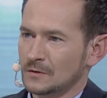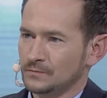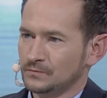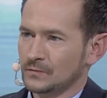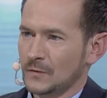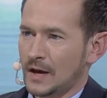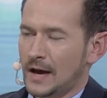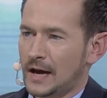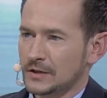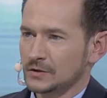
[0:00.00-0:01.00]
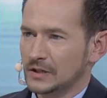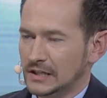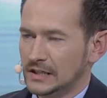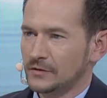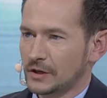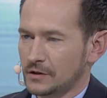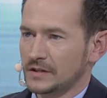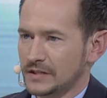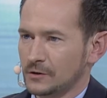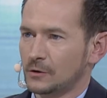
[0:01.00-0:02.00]
on the other.
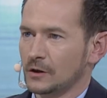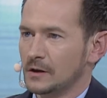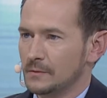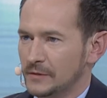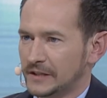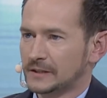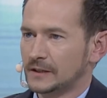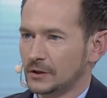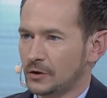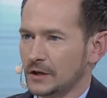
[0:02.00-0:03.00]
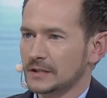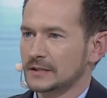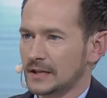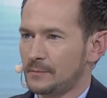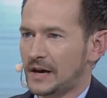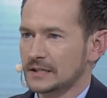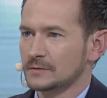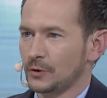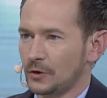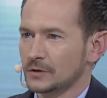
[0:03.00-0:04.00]
So for you, Industry 4.0 is
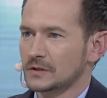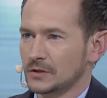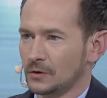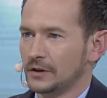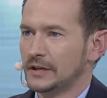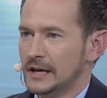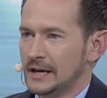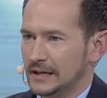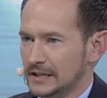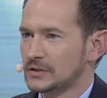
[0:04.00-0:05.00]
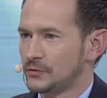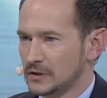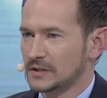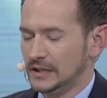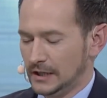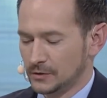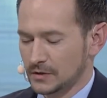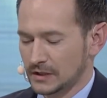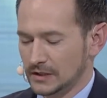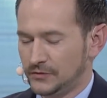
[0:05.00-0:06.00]
about achieving individualization at mass
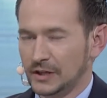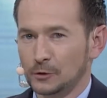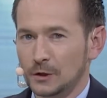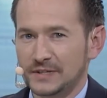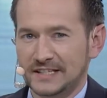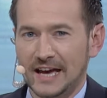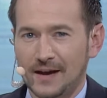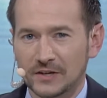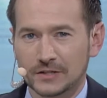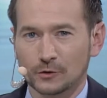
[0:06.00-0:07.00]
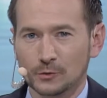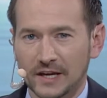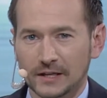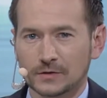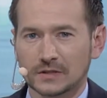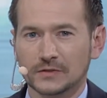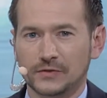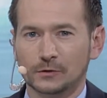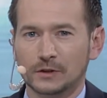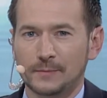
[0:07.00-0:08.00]
production costs. So far we've
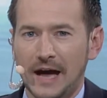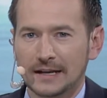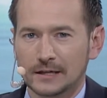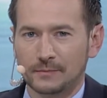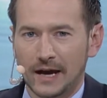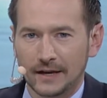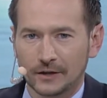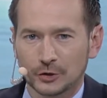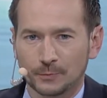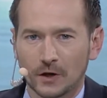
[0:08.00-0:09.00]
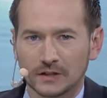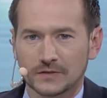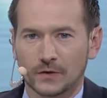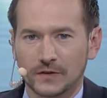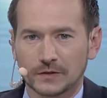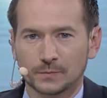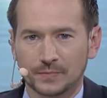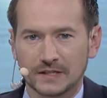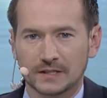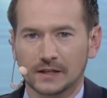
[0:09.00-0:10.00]
just spoken about Industry 4.0 in
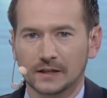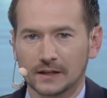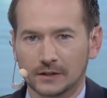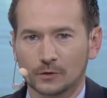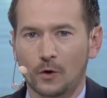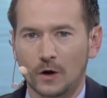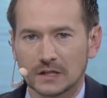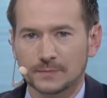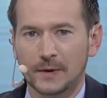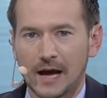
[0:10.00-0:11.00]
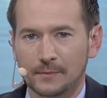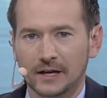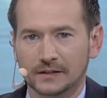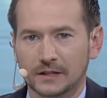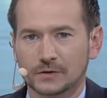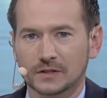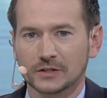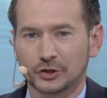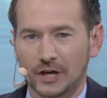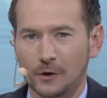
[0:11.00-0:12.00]
general, but let's now take a closer look at
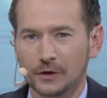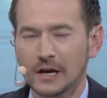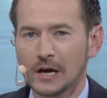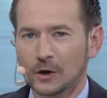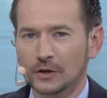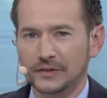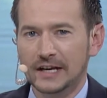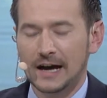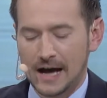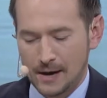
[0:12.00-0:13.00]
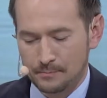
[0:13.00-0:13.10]
the wood processing industry.